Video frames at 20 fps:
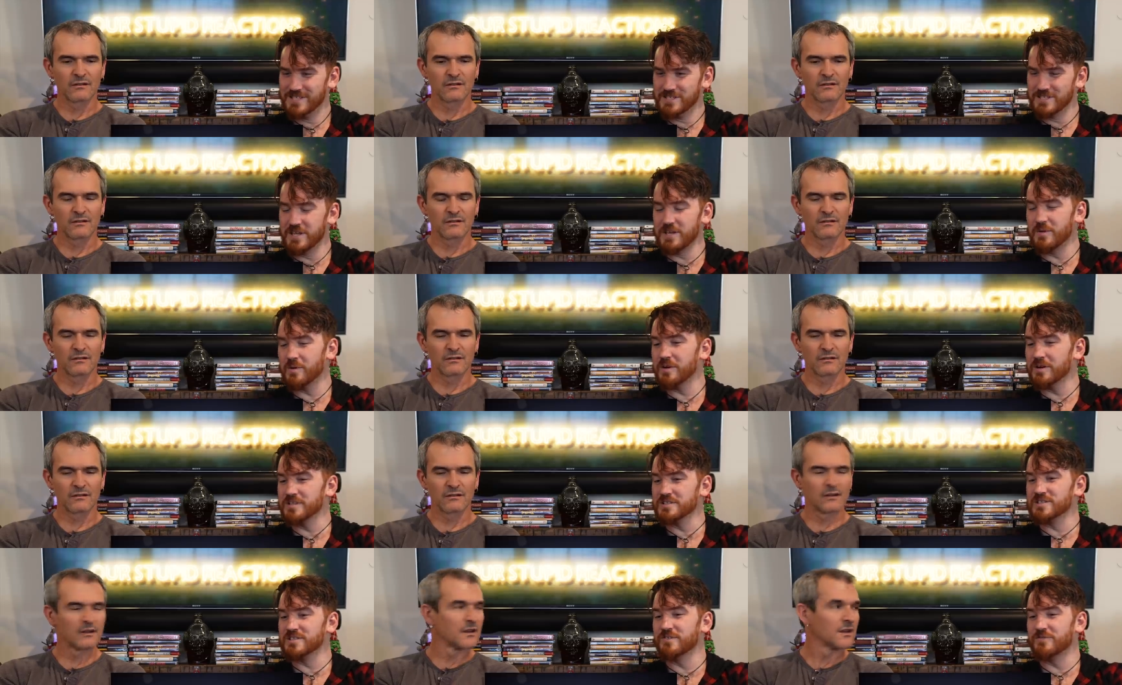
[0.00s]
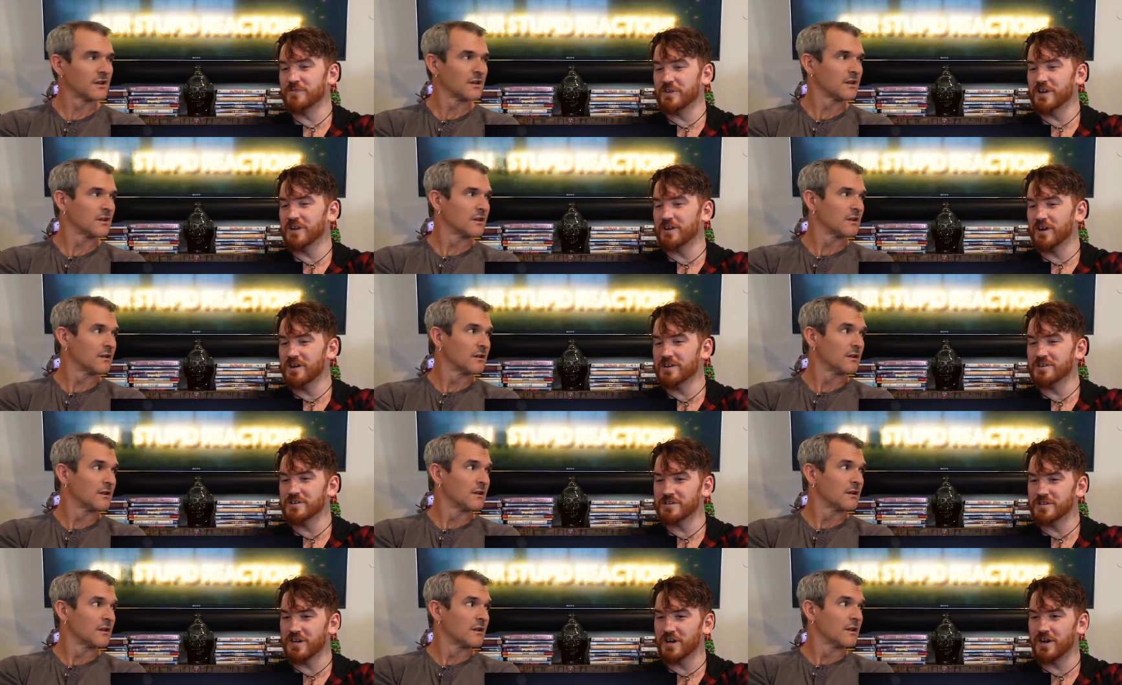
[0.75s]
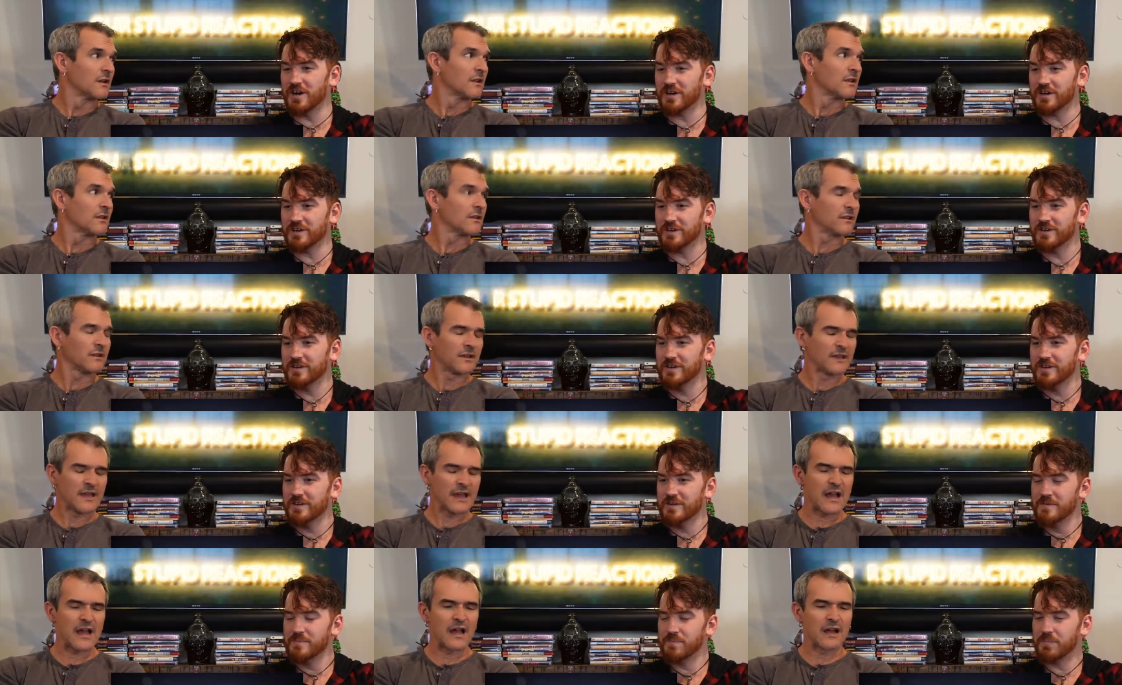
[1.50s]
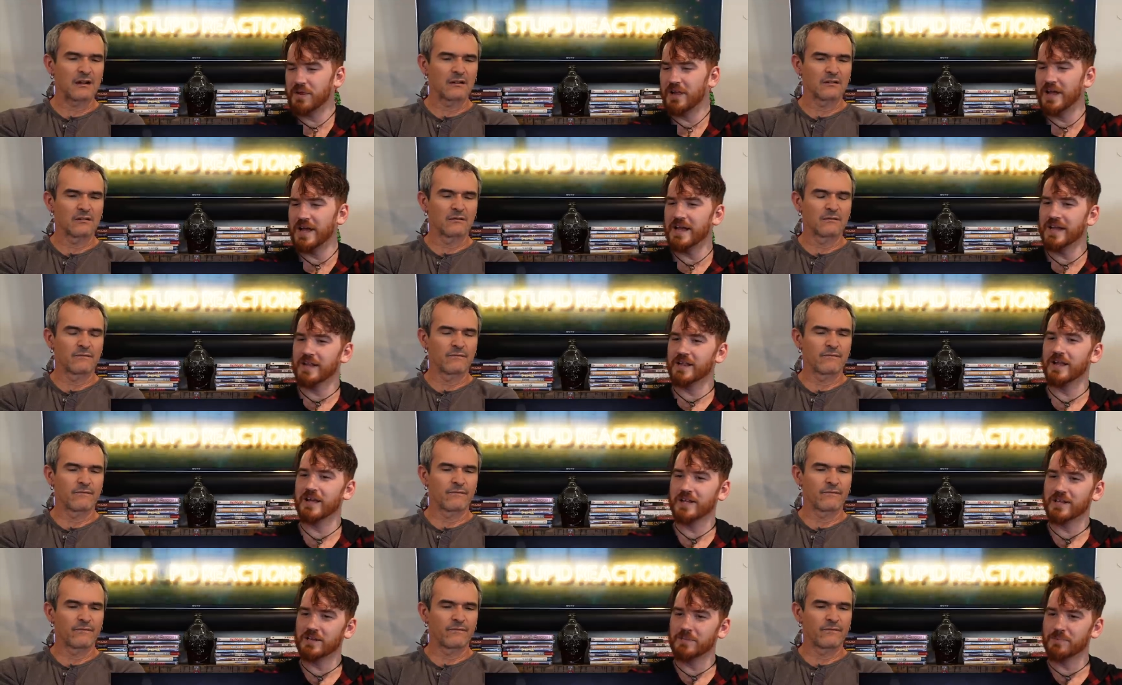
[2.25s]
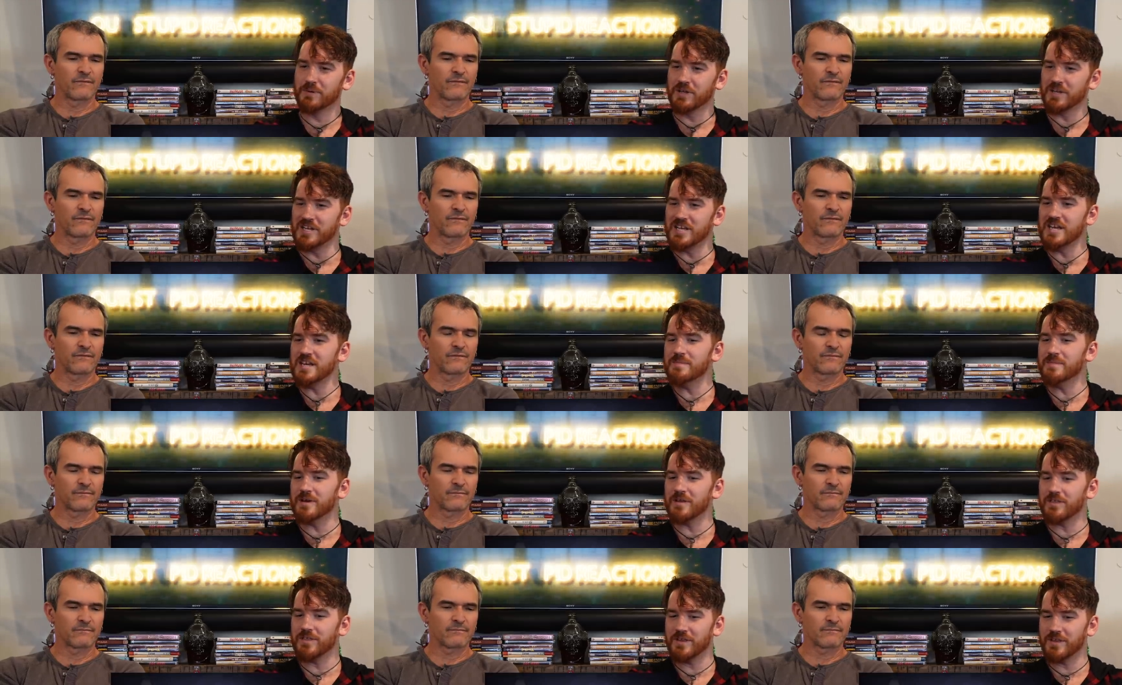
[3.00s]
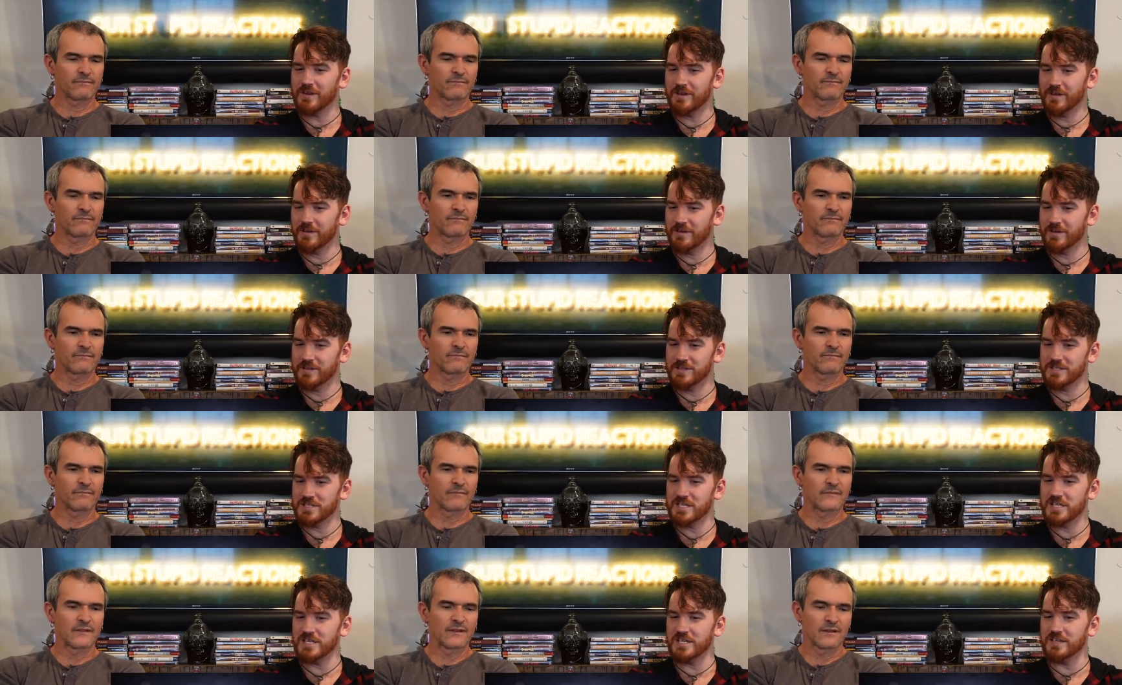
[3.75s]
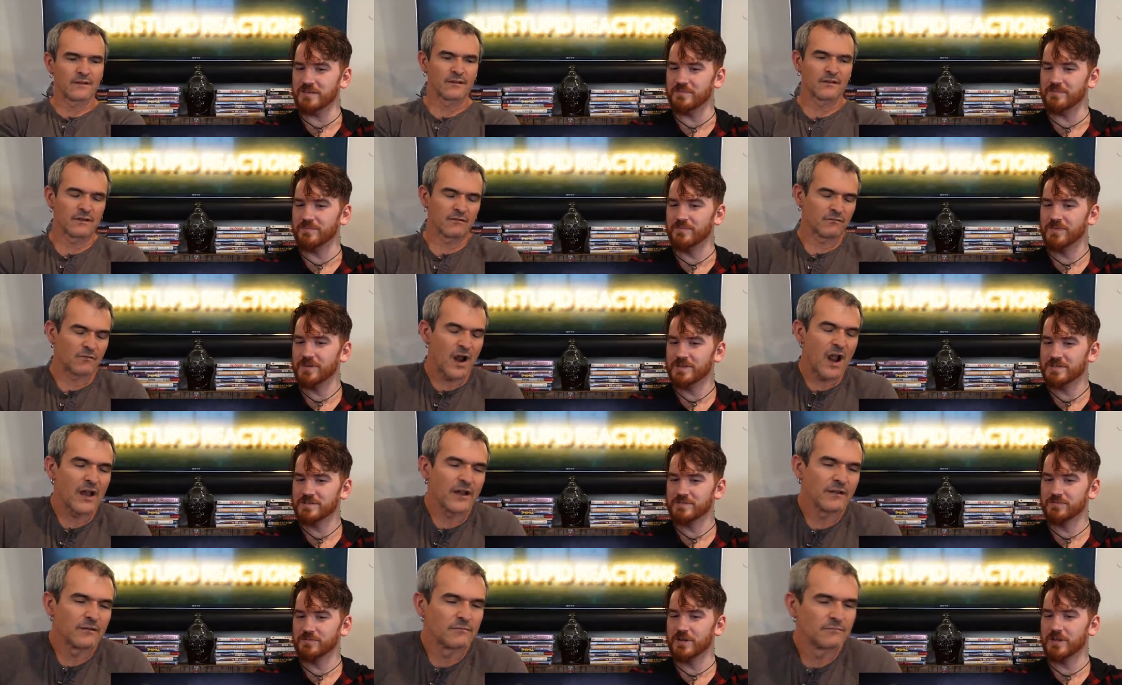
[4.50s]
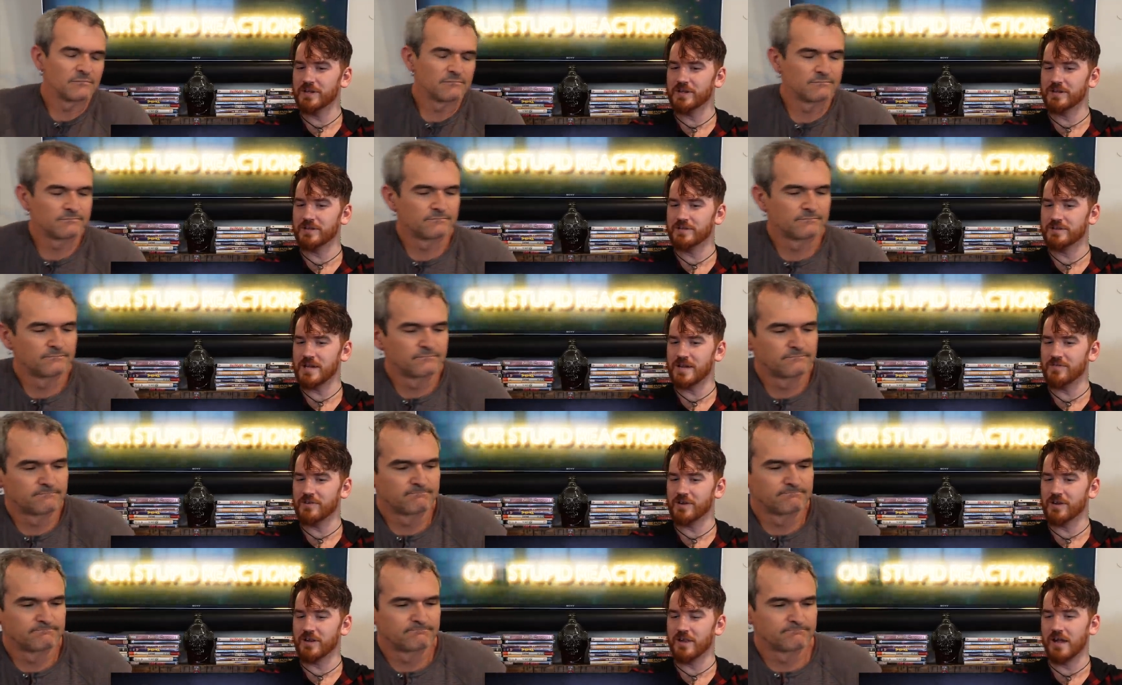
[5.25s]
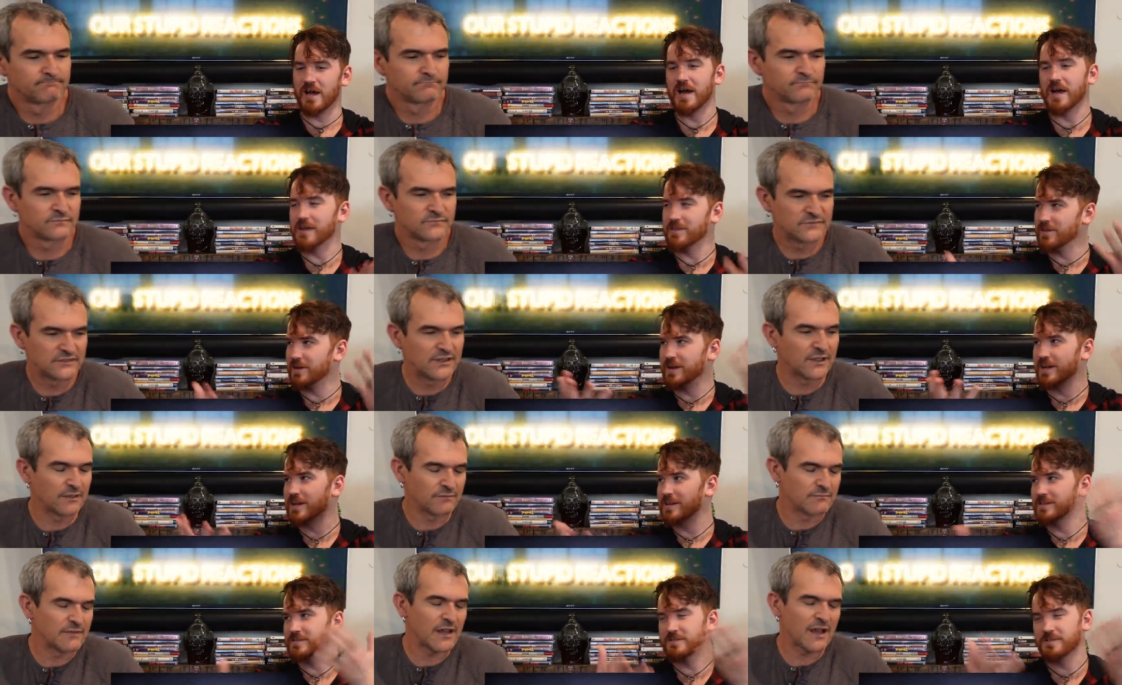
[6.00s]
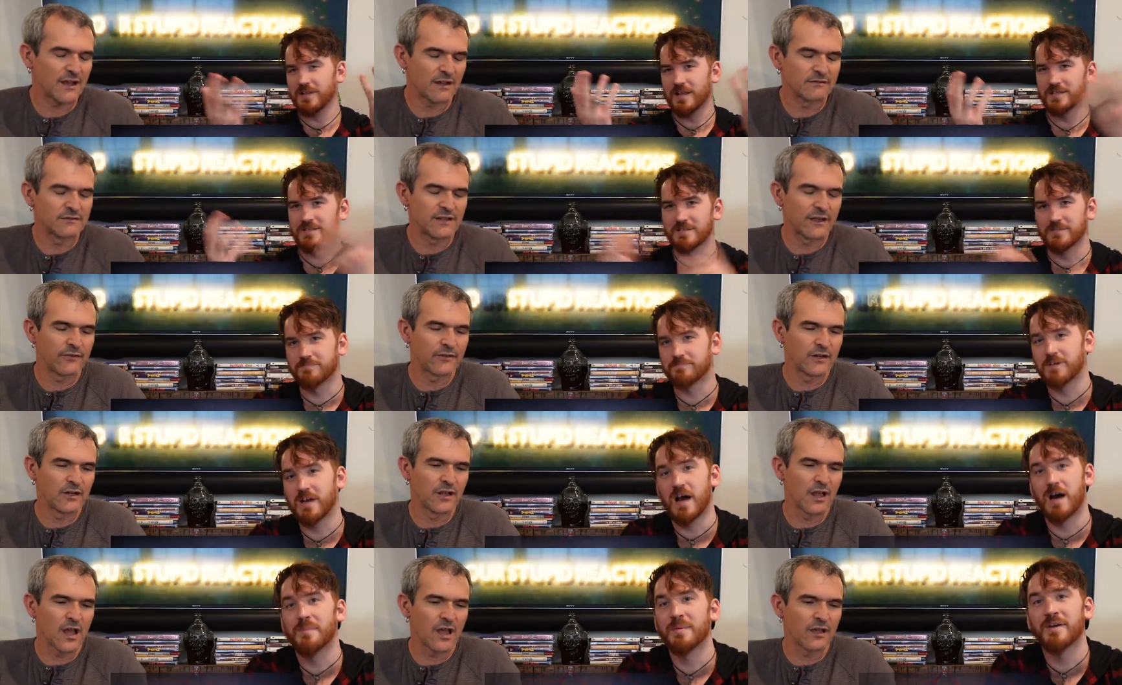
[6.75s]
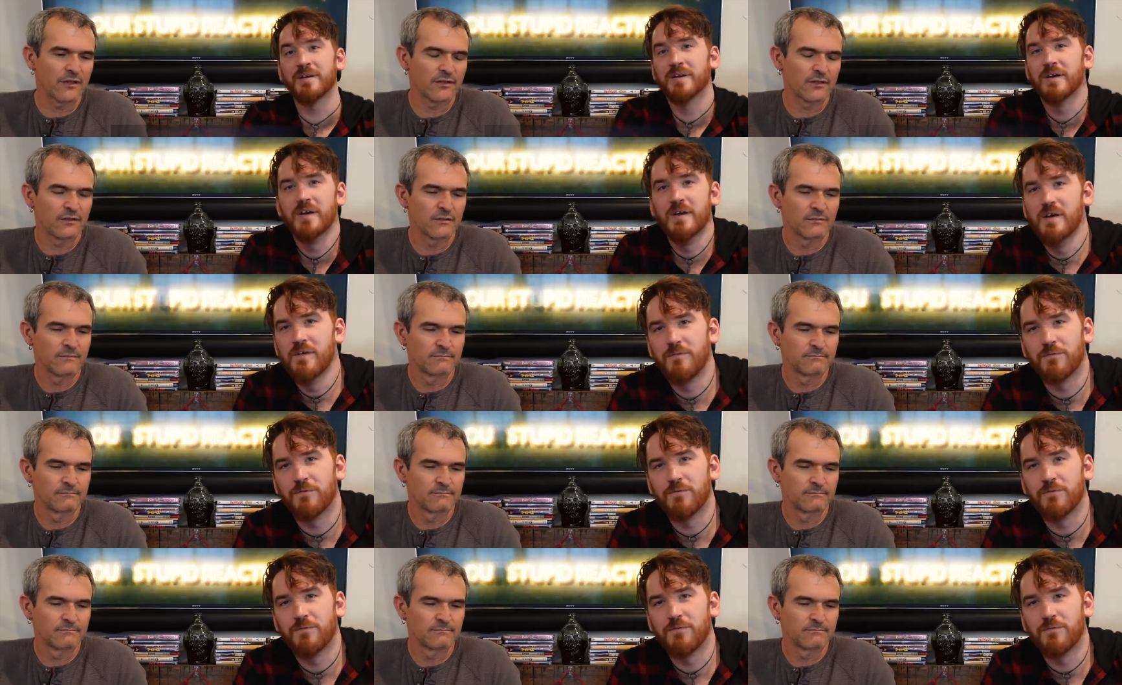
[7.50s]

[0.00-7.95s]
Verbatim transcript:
Speaker 1: So they were a severe underdog. Yeah. Playing like the behemoth team. Right. So really David and Goliath, I guess. Yeah, that's David a common Goliath.